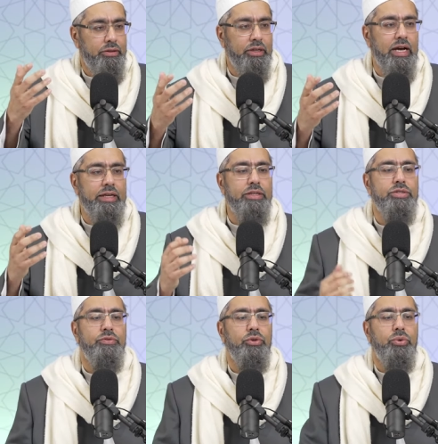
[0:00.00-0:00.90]
the guidance
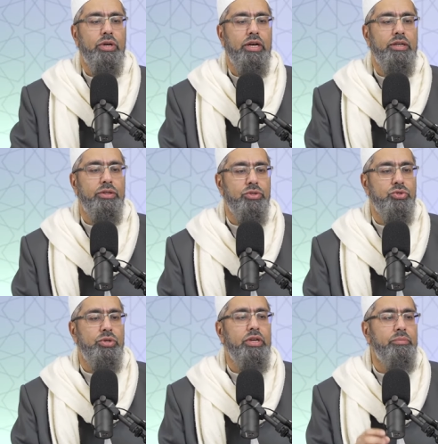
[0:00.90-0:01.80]
of the Quran and the
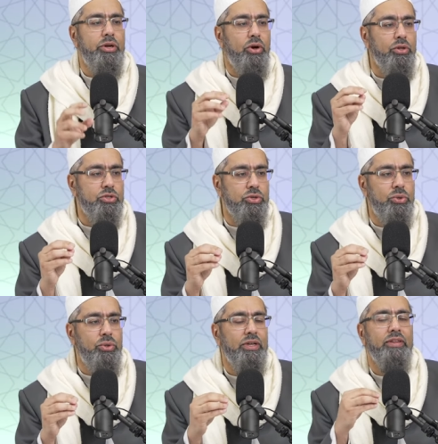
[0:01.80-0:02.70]
Sunnah, but
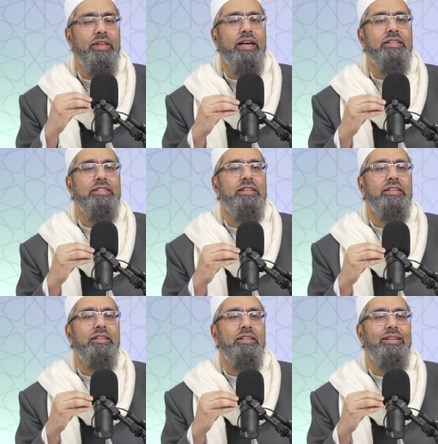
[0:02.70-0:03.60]
also that
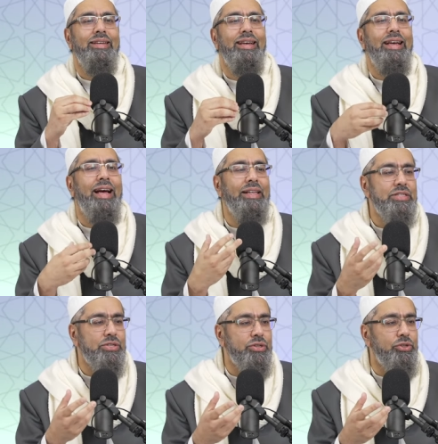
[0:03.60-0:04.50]

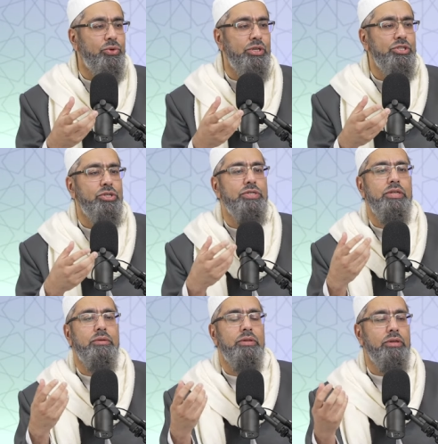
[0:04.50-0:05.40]
answer the questions
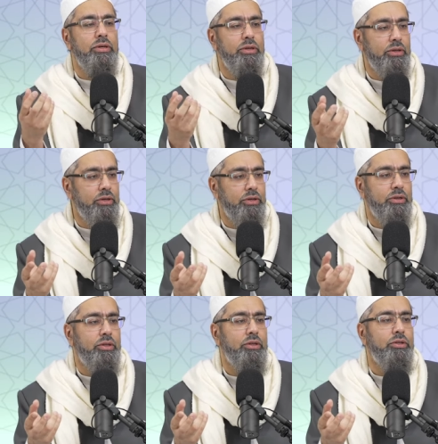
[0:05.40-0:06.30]
that
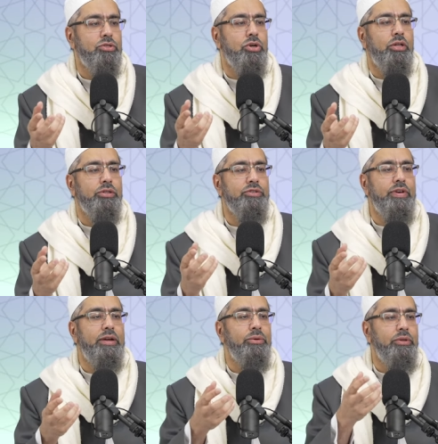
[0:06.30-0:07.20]
the scholars
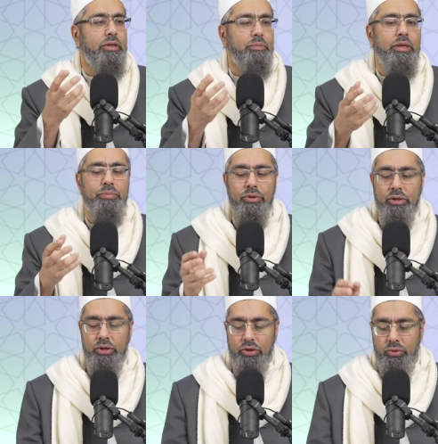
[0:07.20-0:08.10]
found that people
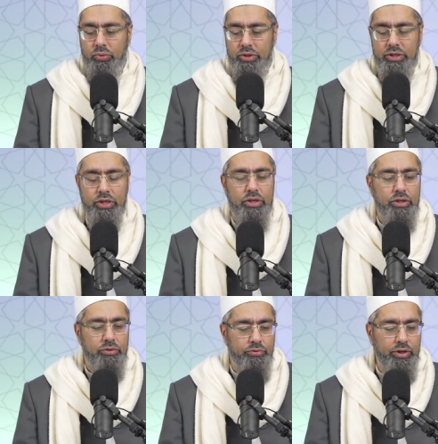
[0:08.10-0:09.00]
would
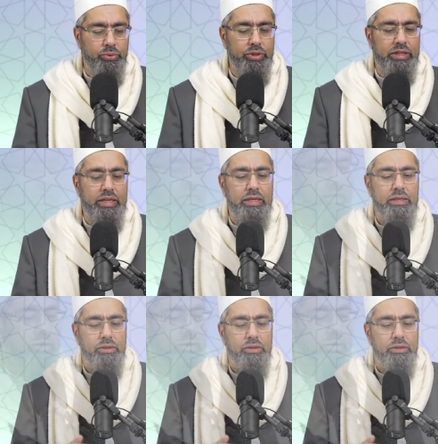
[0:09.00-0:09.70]
frequently